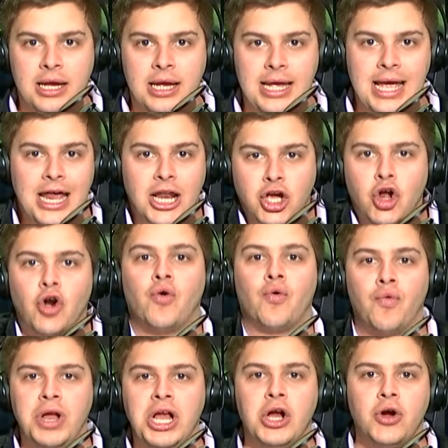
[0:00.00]
He had a
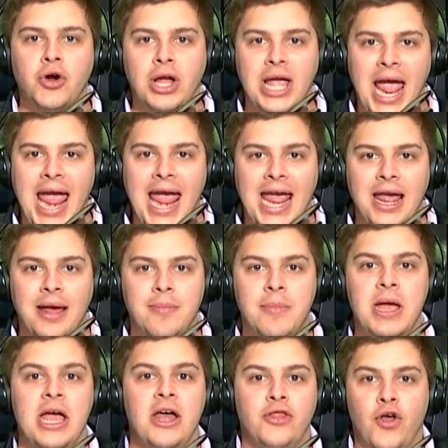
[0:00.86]
career
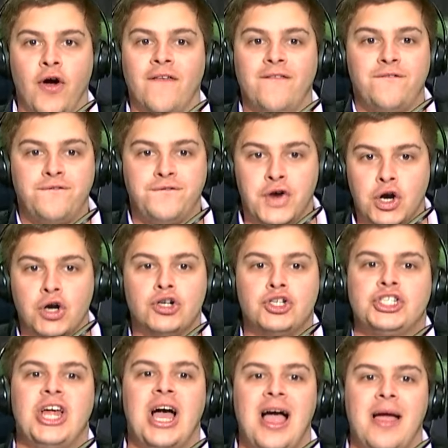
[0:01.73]
game the
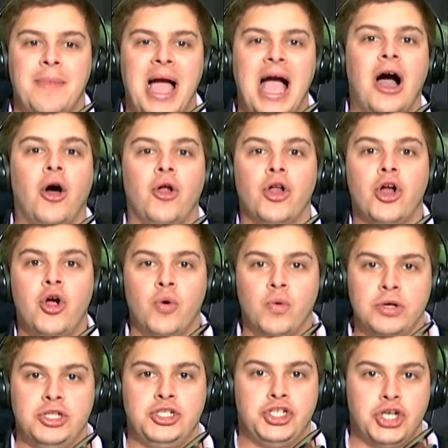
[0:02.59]
first time out
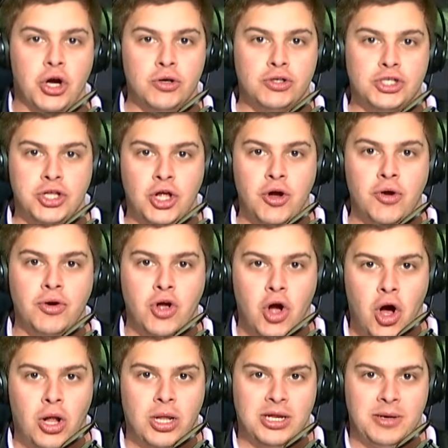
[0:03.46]
with Joe Sloan
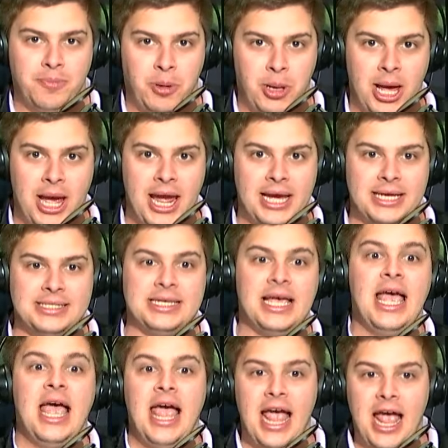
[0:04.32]
calling
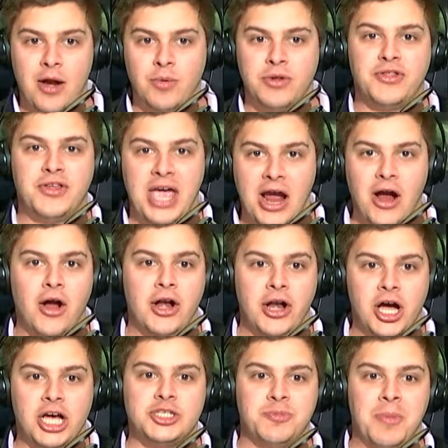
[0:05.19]
plays and with
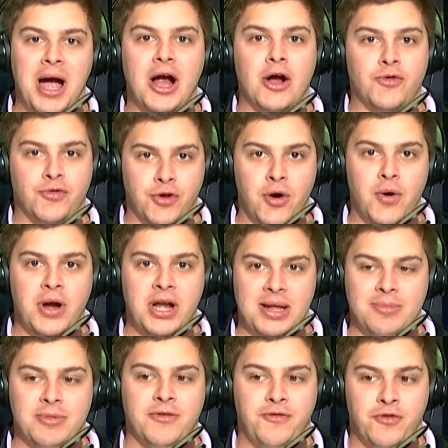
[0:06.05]
Garrett Nussmeier
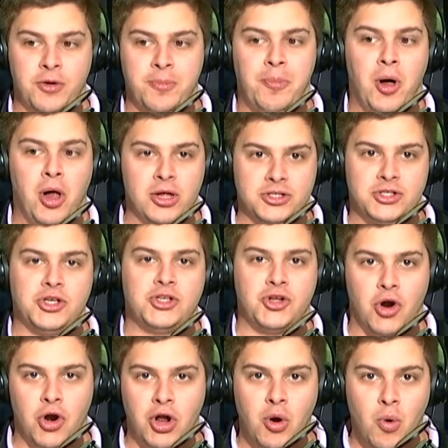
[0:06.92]
throwing him the football as the
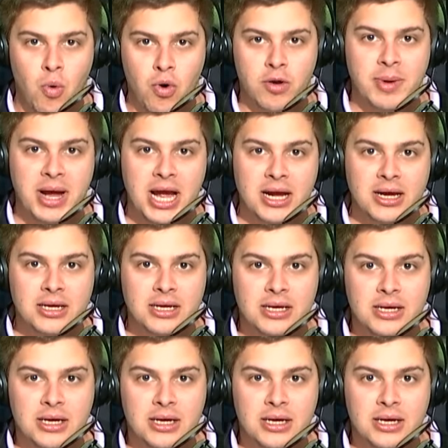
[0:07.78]
starting quarterback.